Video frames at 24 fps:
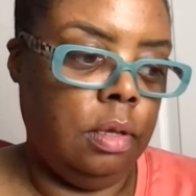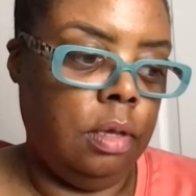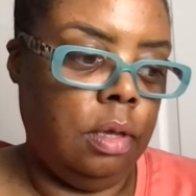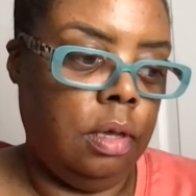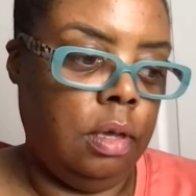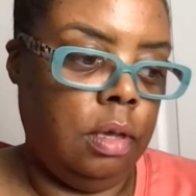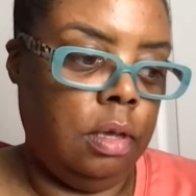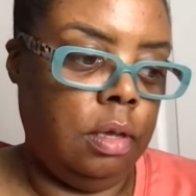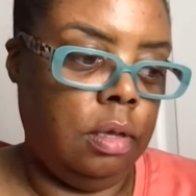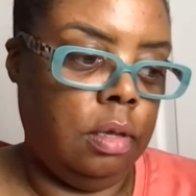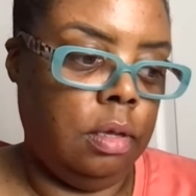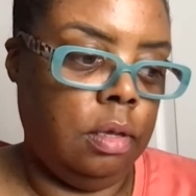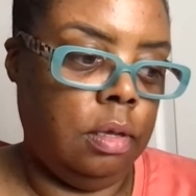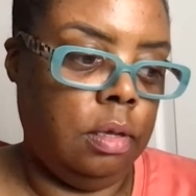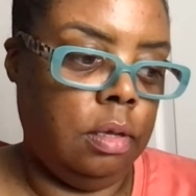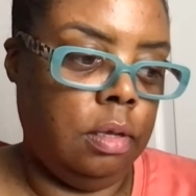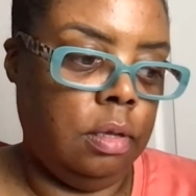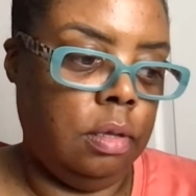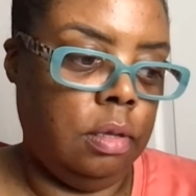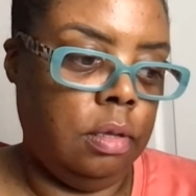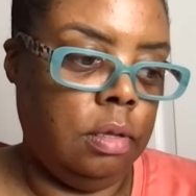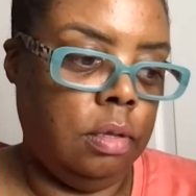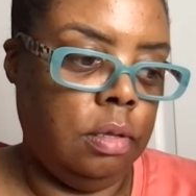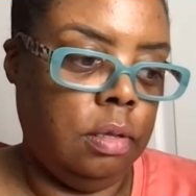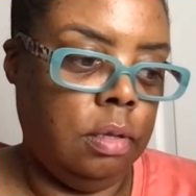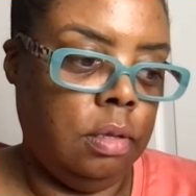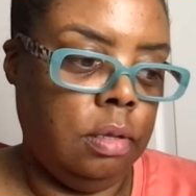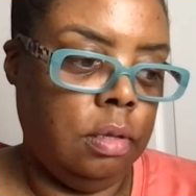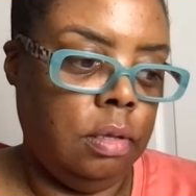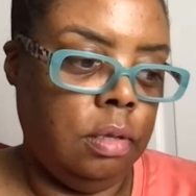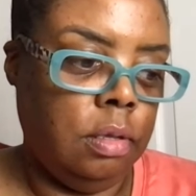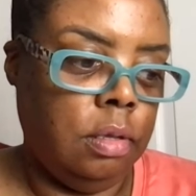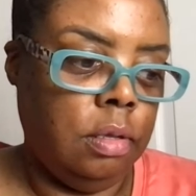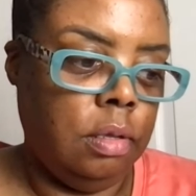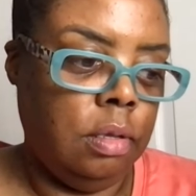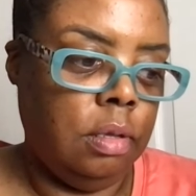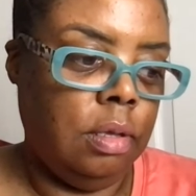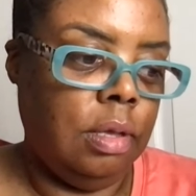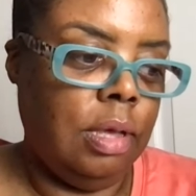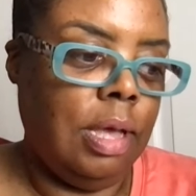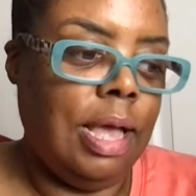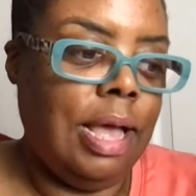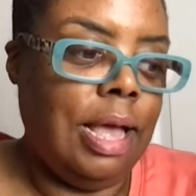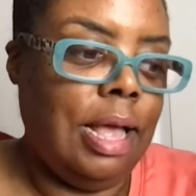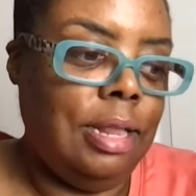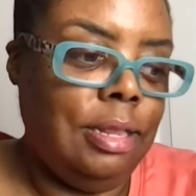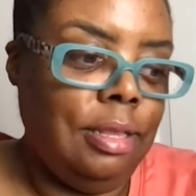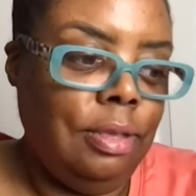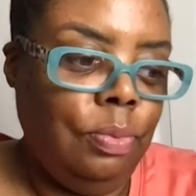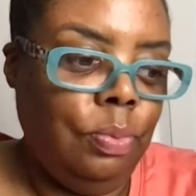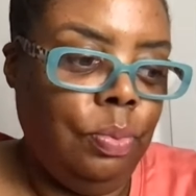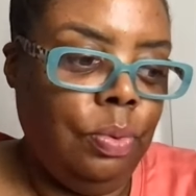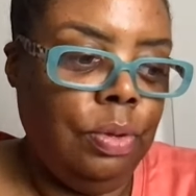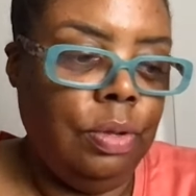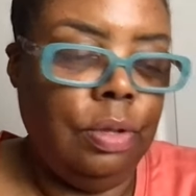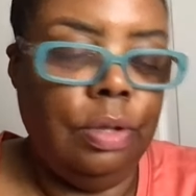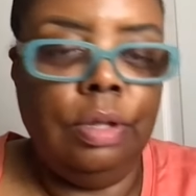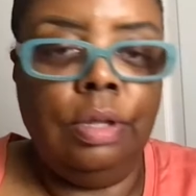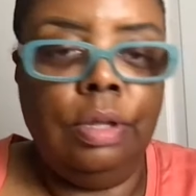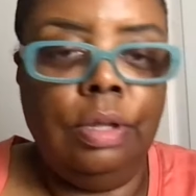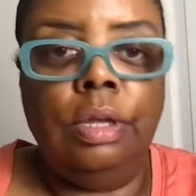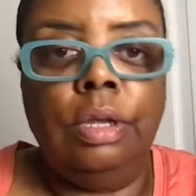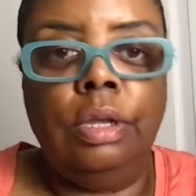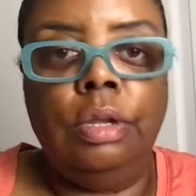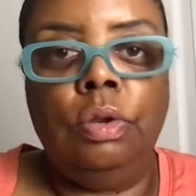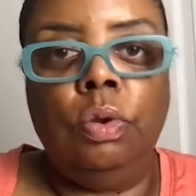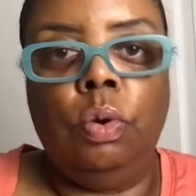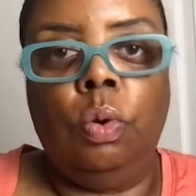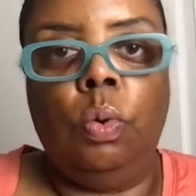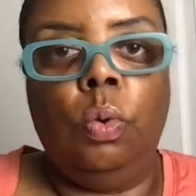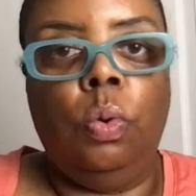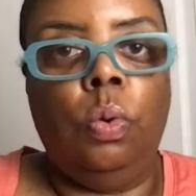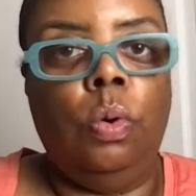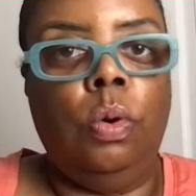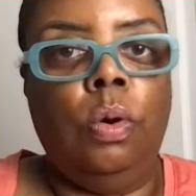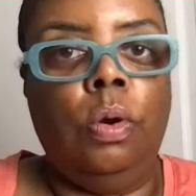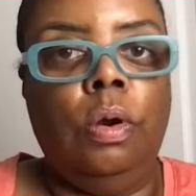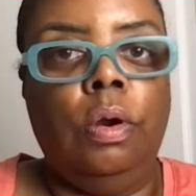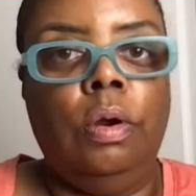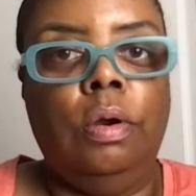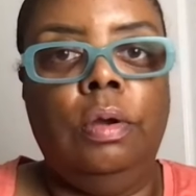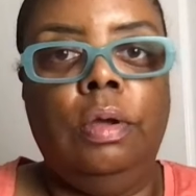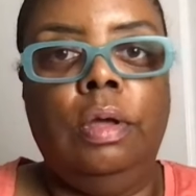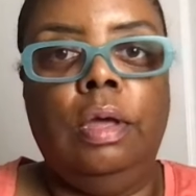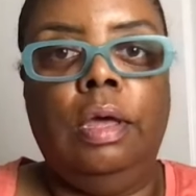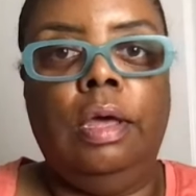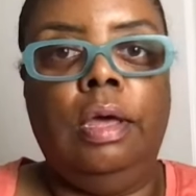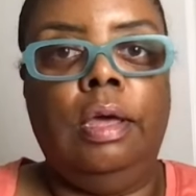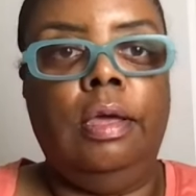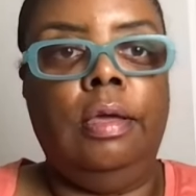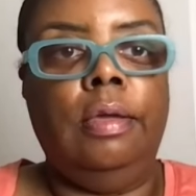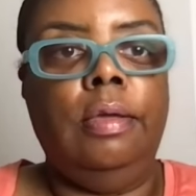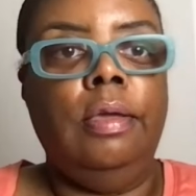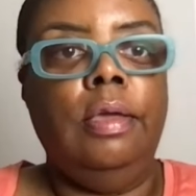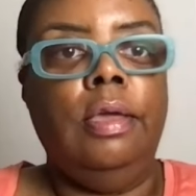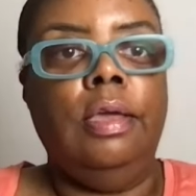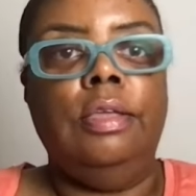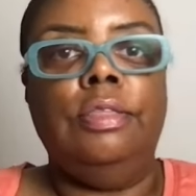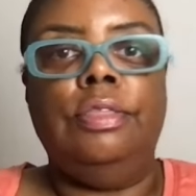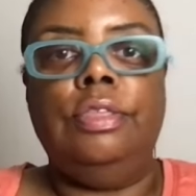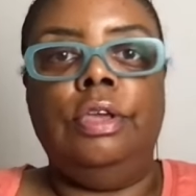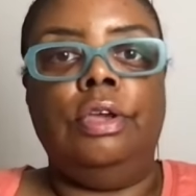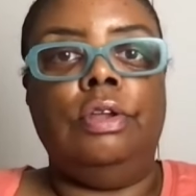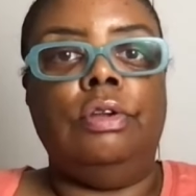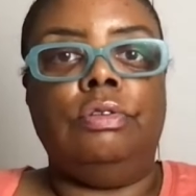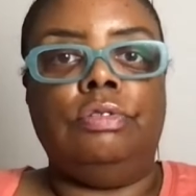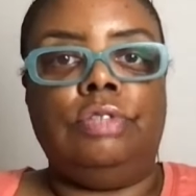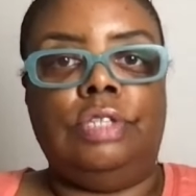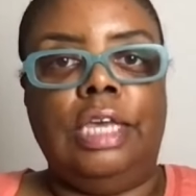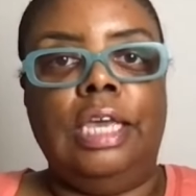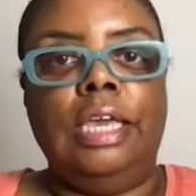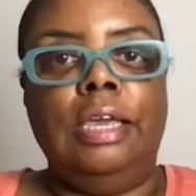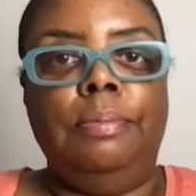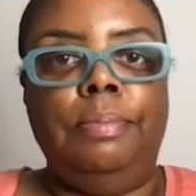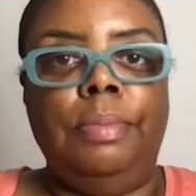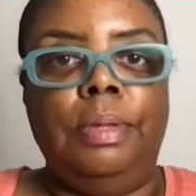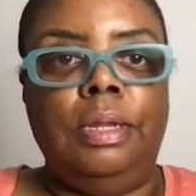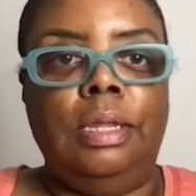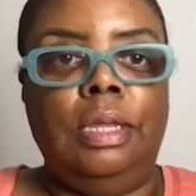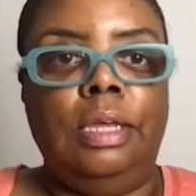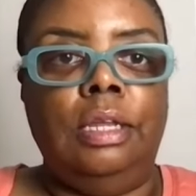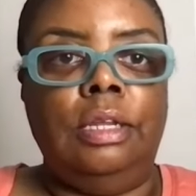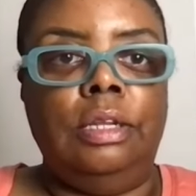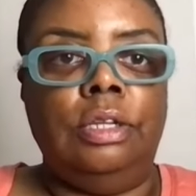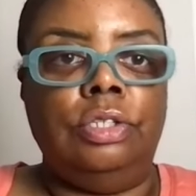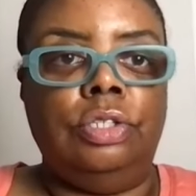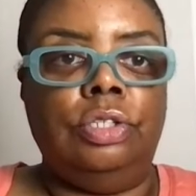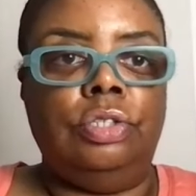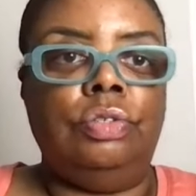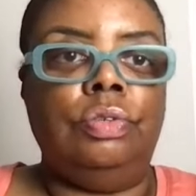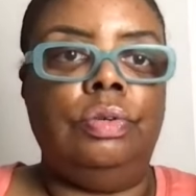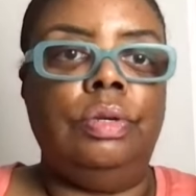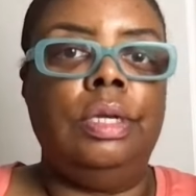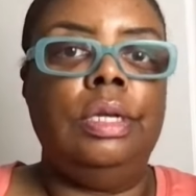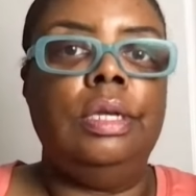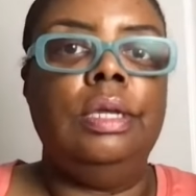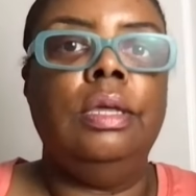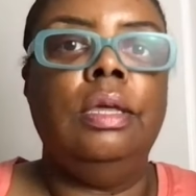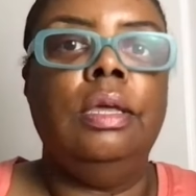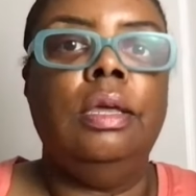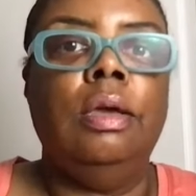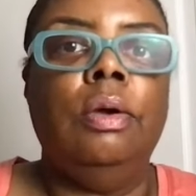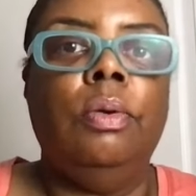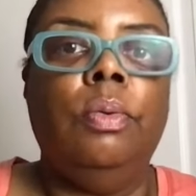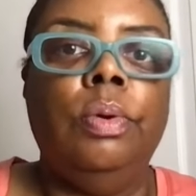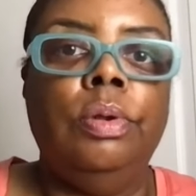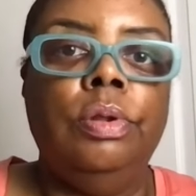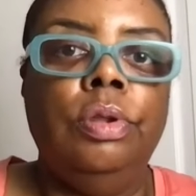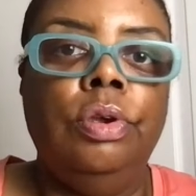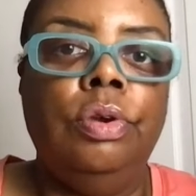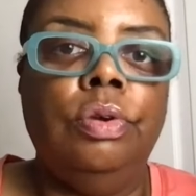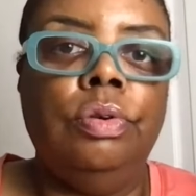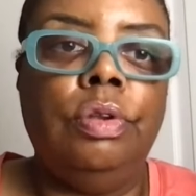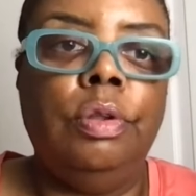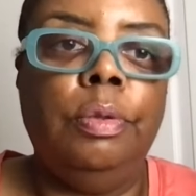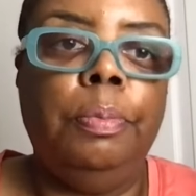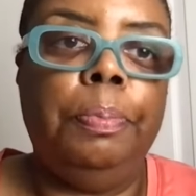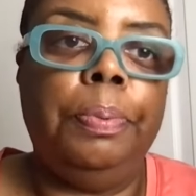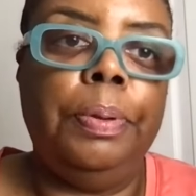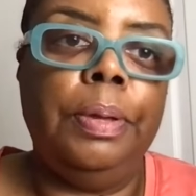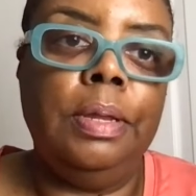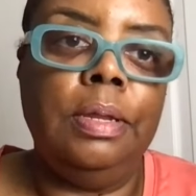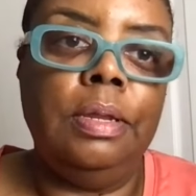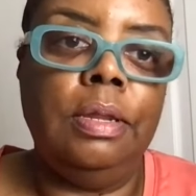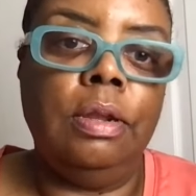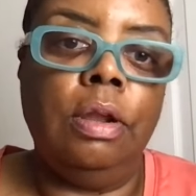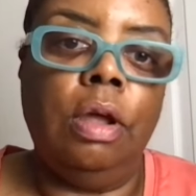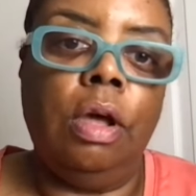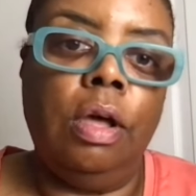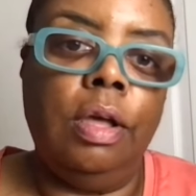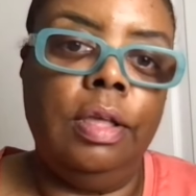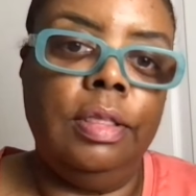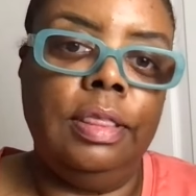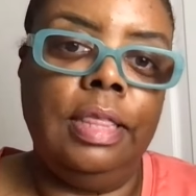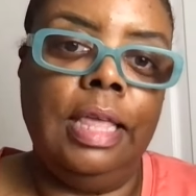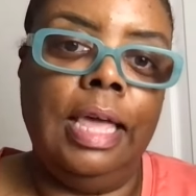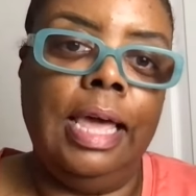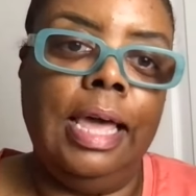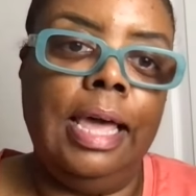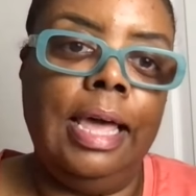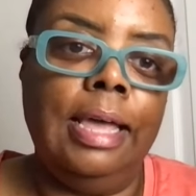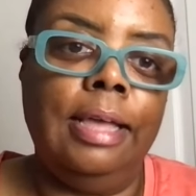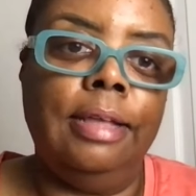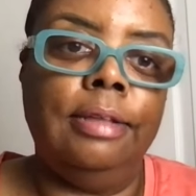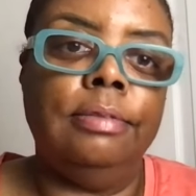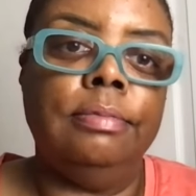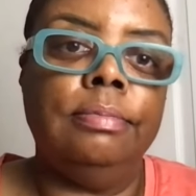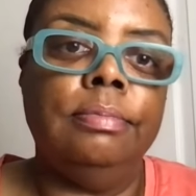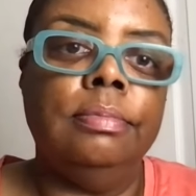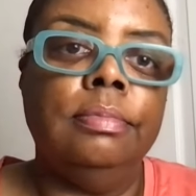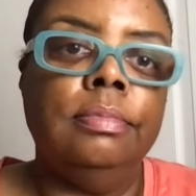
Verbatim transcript: uh, Hollywood or uh, the entertainment industry, when you're dependent on that,